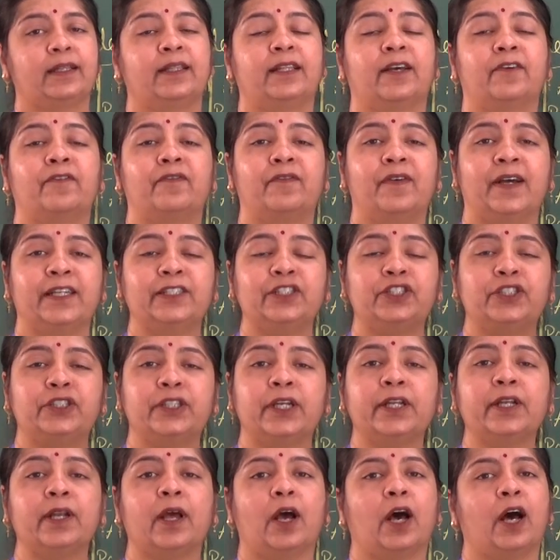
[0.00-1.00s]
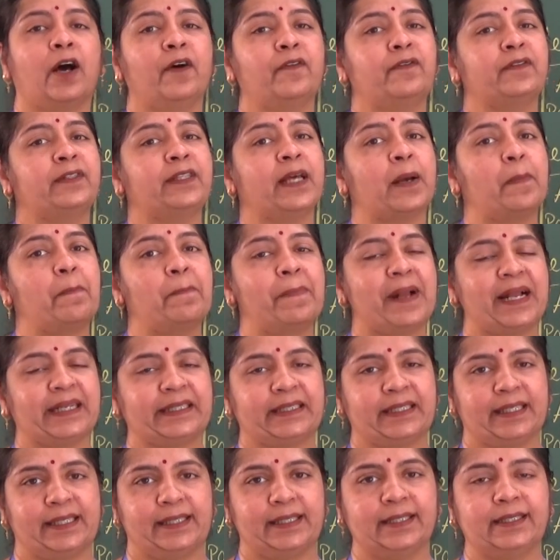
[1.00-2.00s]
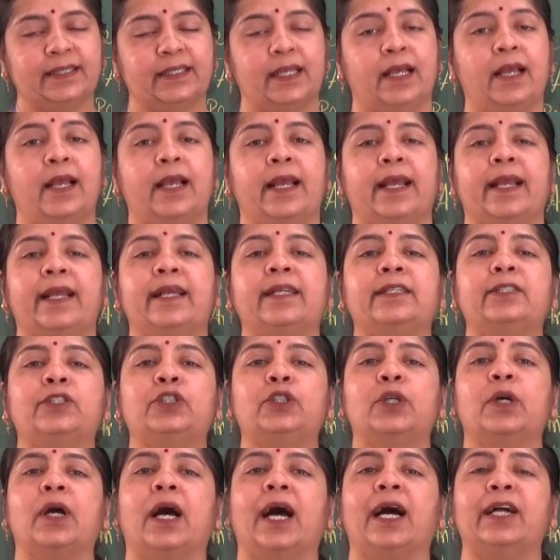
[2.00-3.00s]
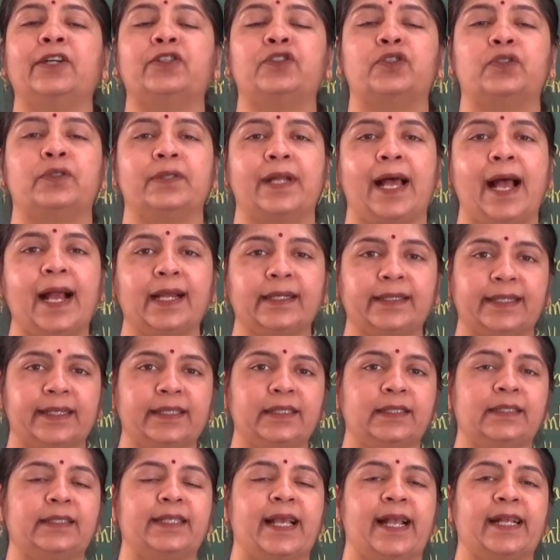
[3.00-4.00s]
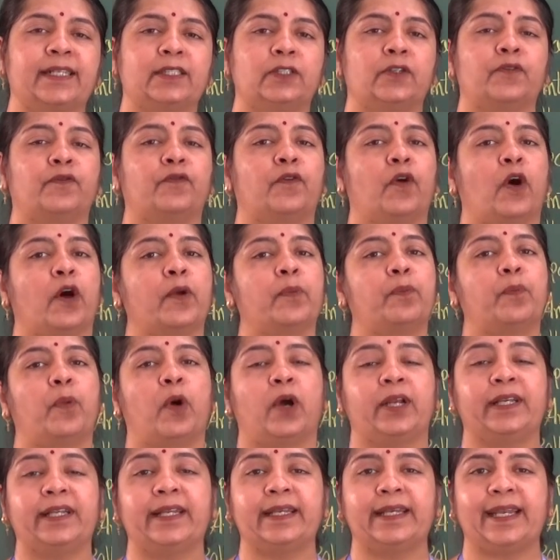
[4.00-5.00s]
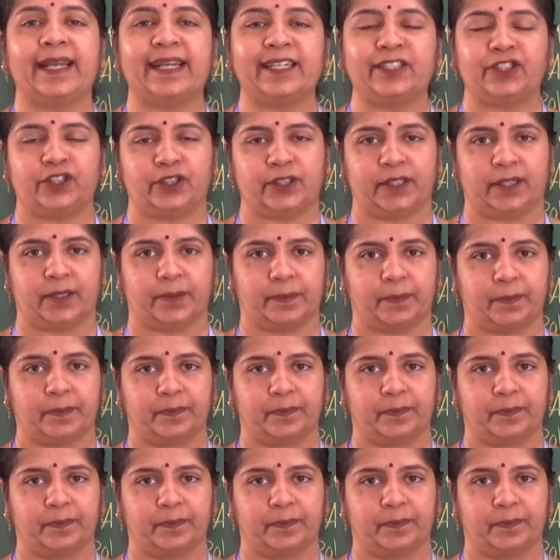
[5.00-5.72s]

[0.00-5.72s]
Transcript: The function of the petals is to attract insects for pollination.